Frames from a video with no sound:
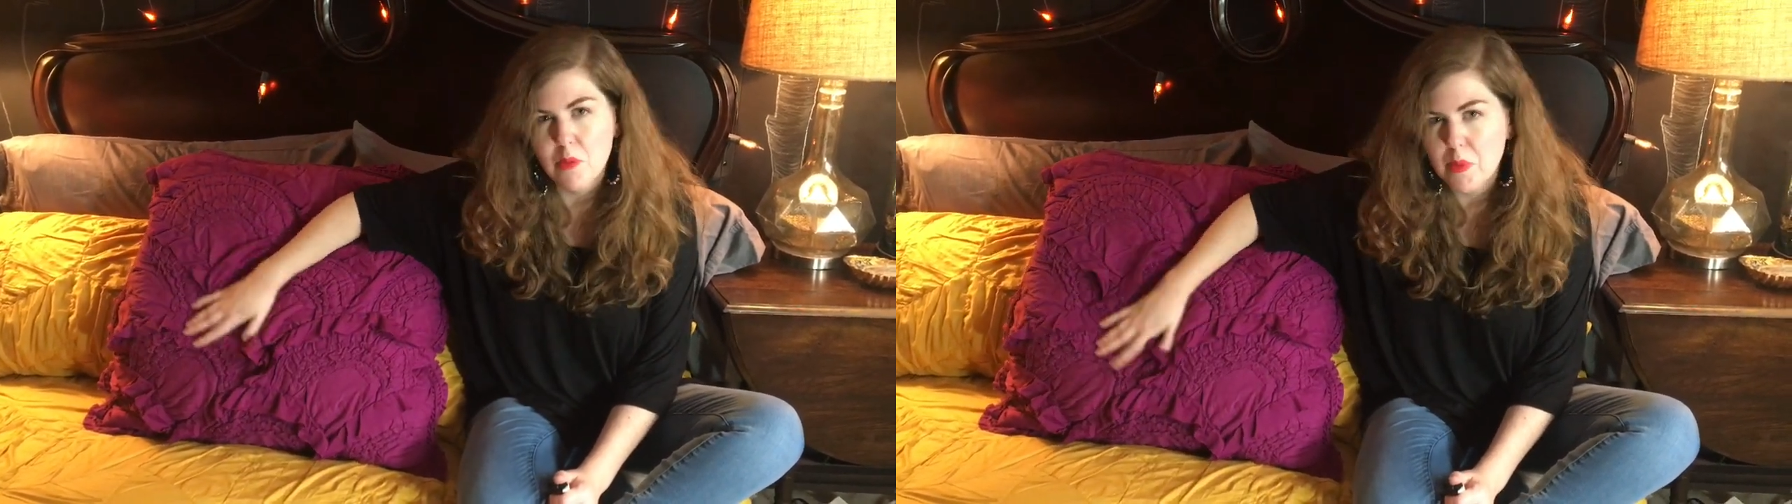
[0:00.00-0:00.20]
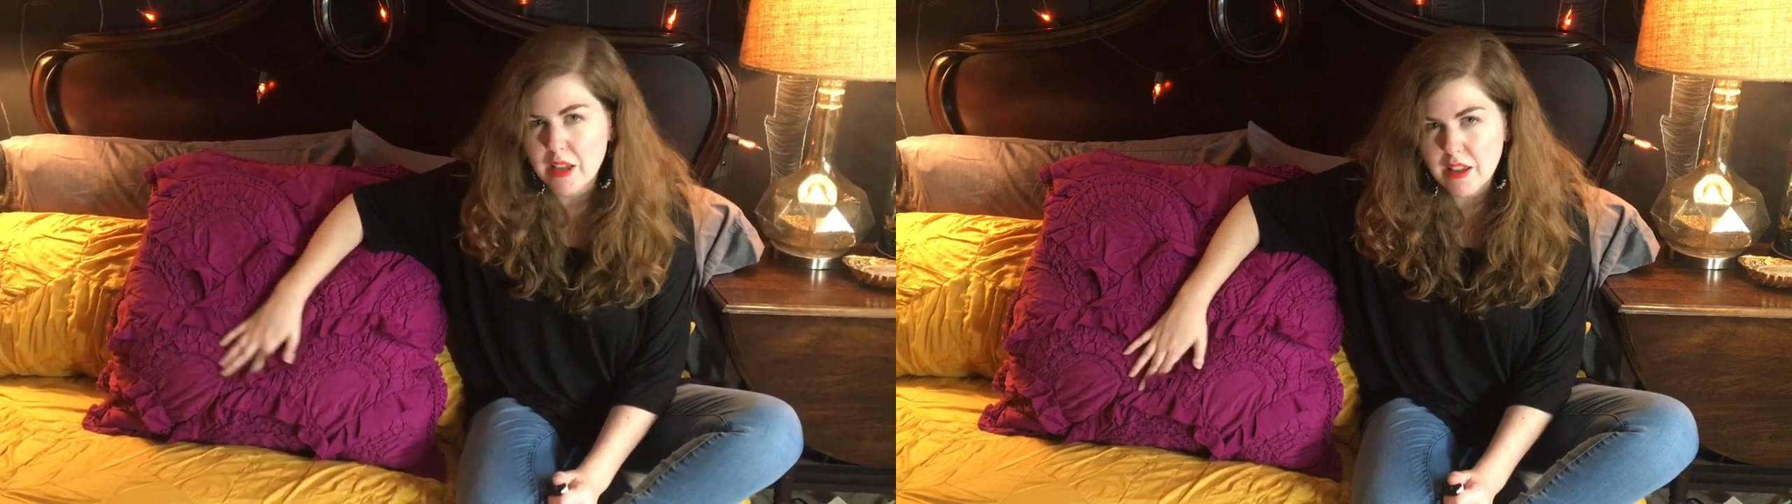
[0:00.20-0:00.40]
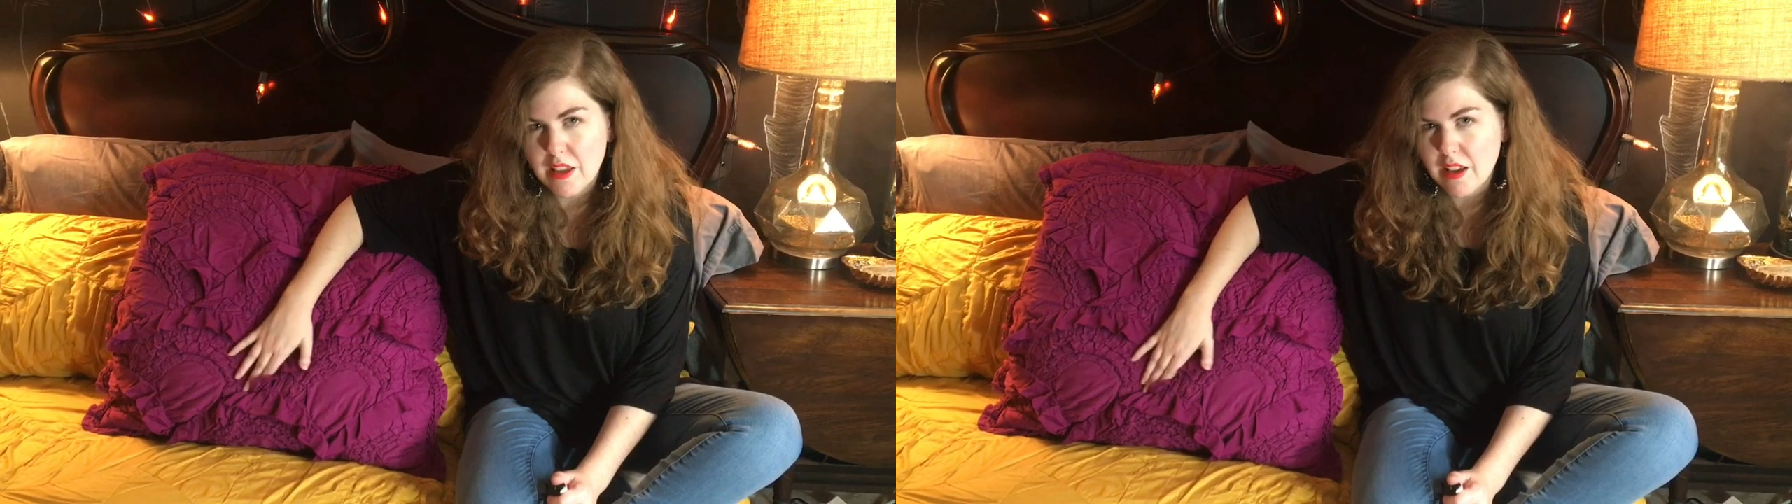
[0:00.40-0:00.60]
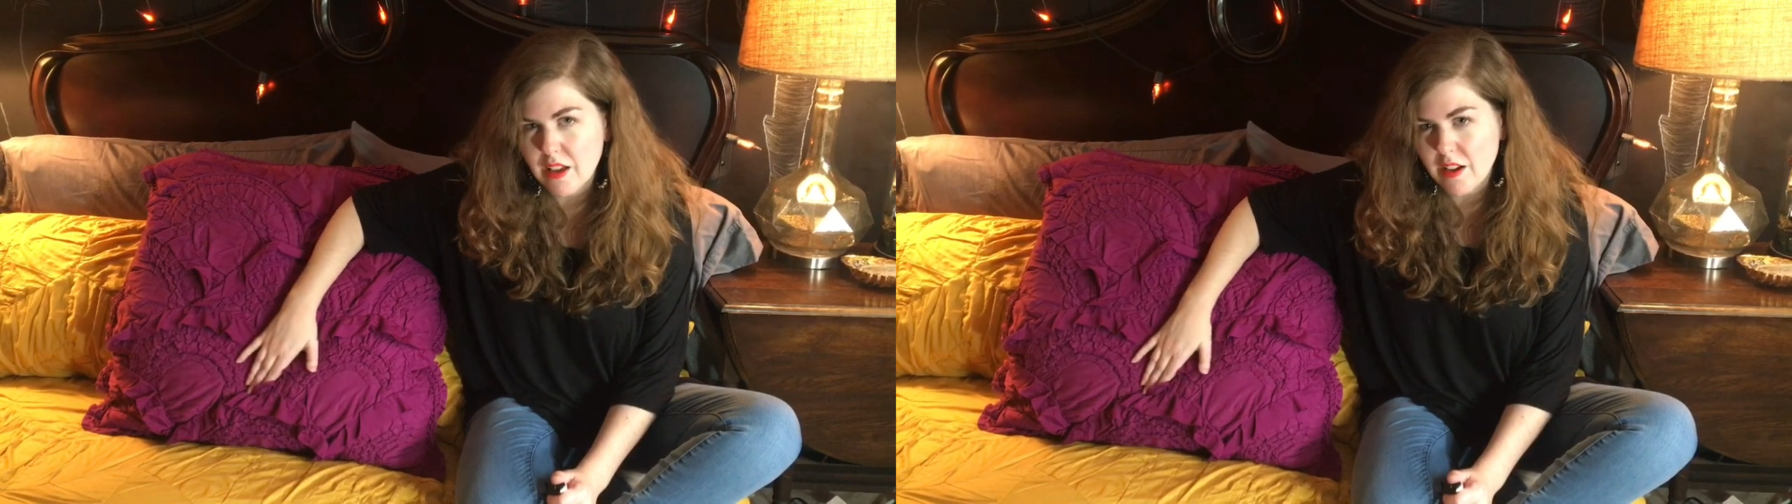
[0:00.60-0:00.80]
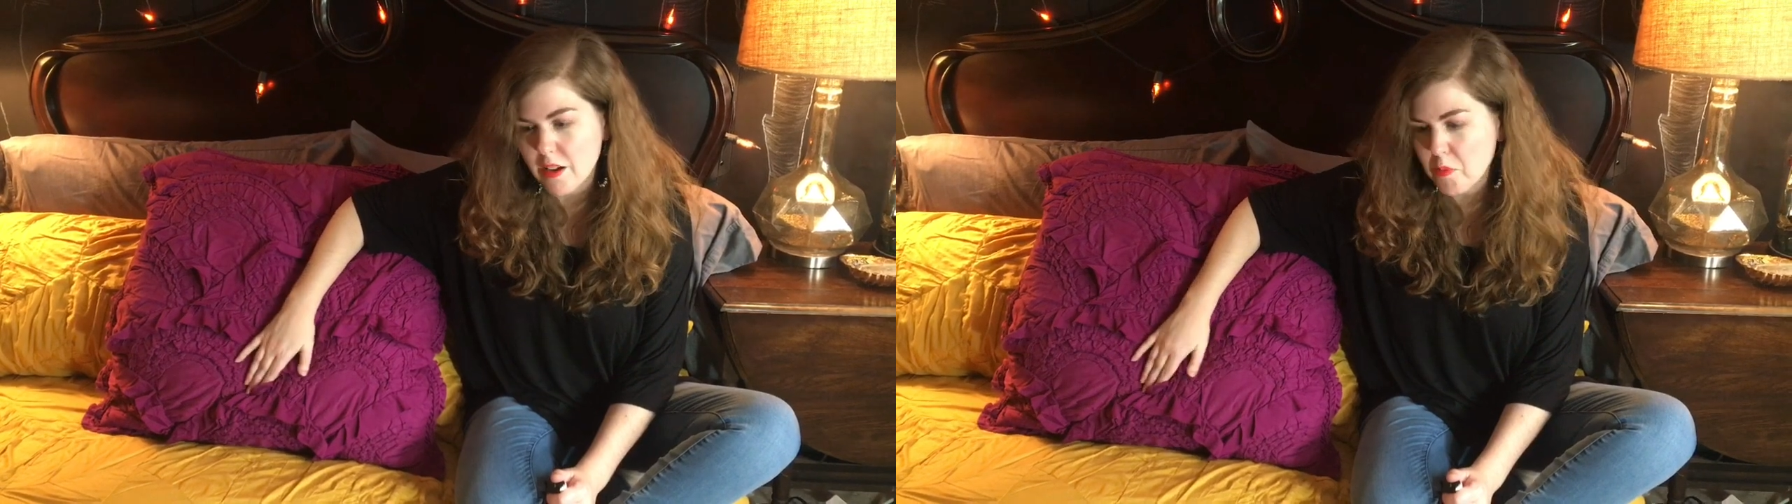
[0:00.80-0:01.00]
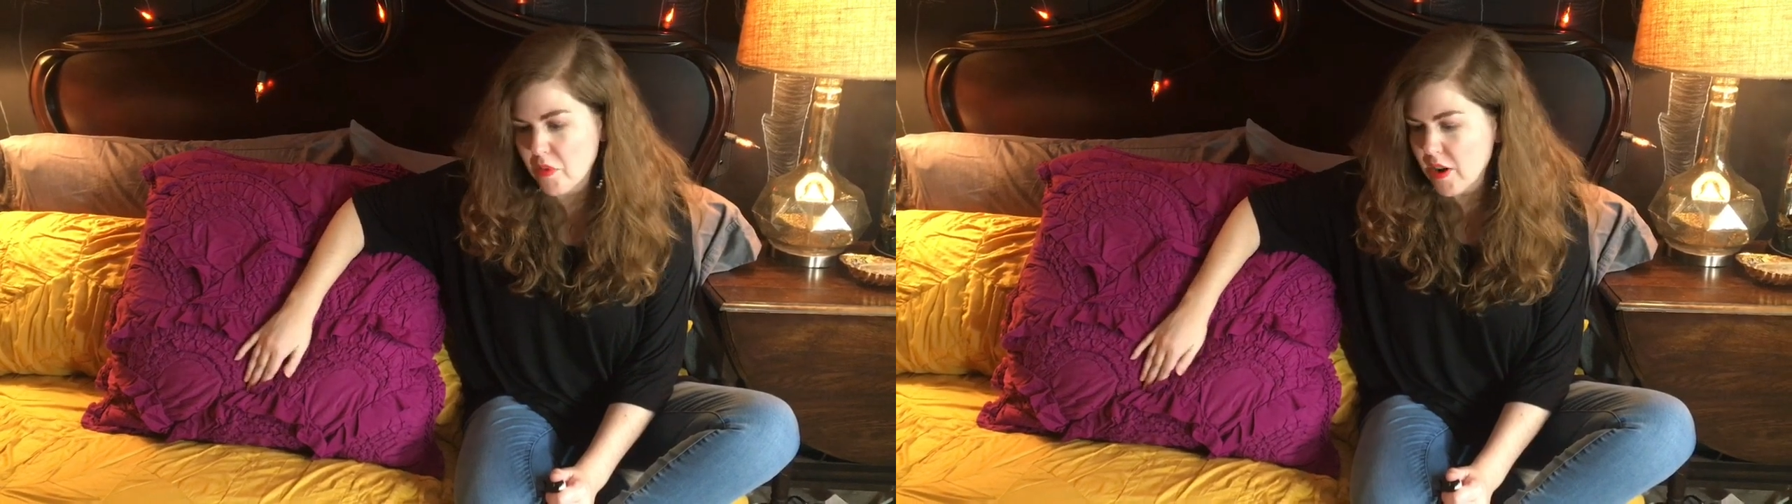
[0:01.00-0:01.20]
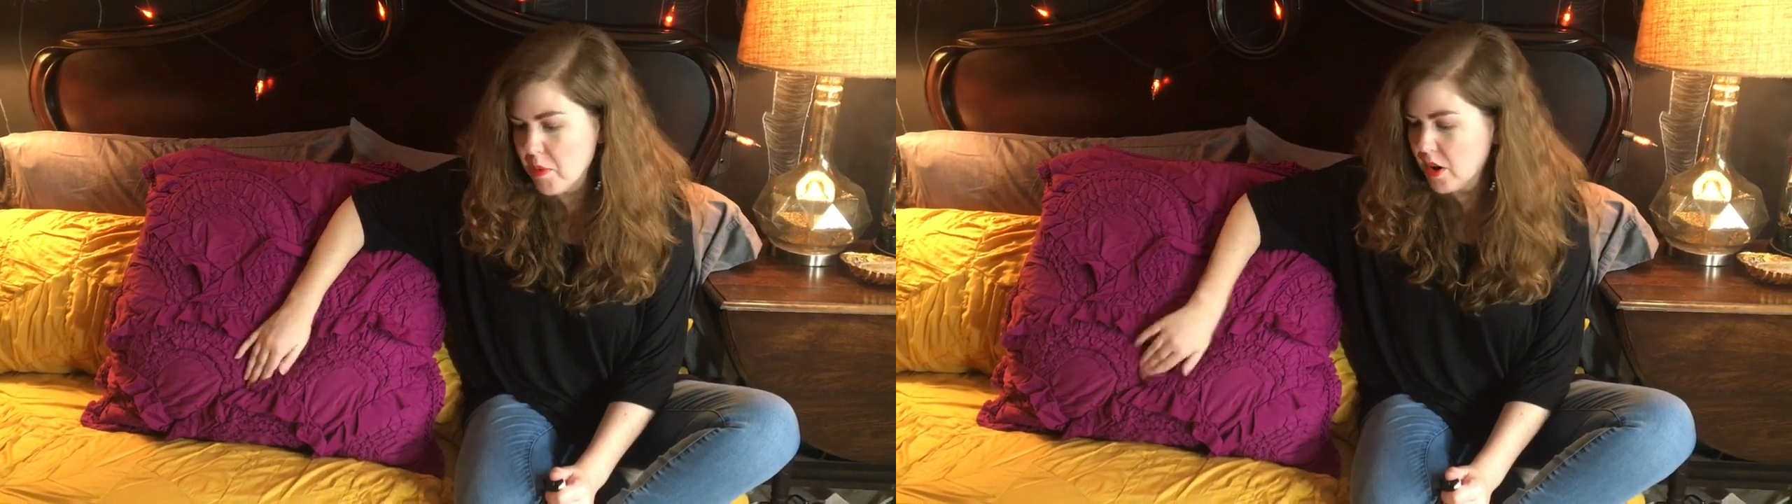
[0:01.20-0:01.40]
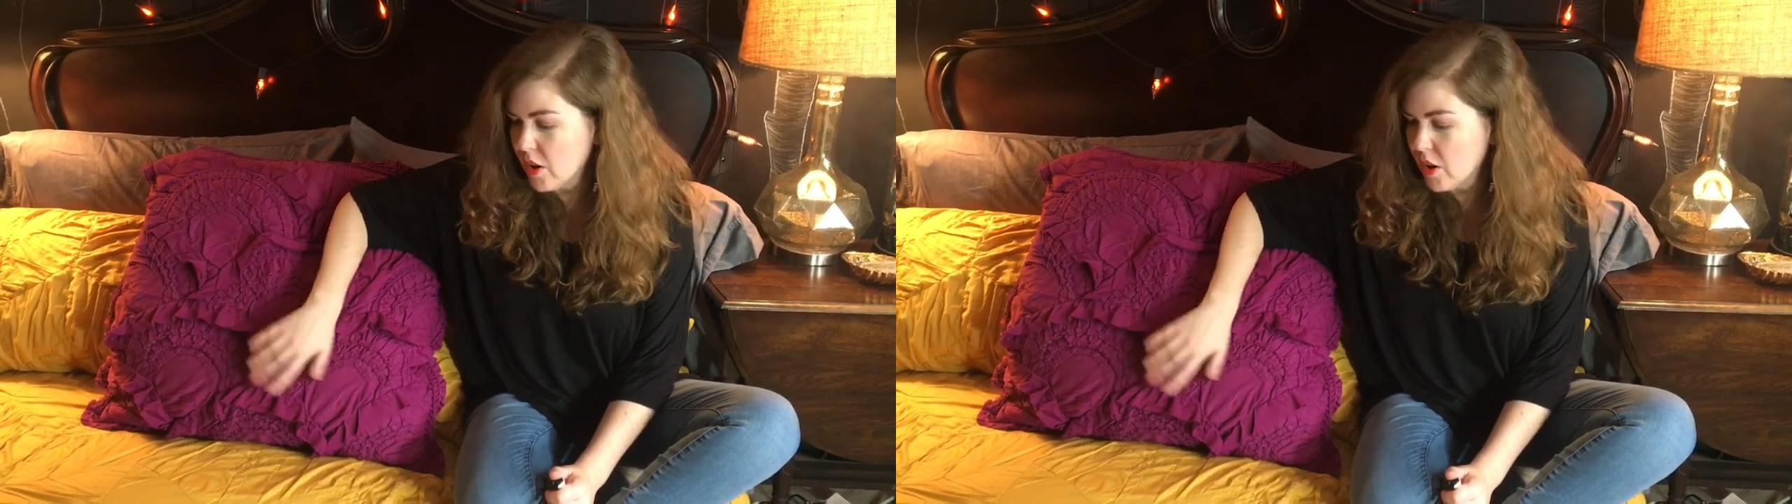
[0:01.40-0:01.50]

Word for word: pinky um, fabric,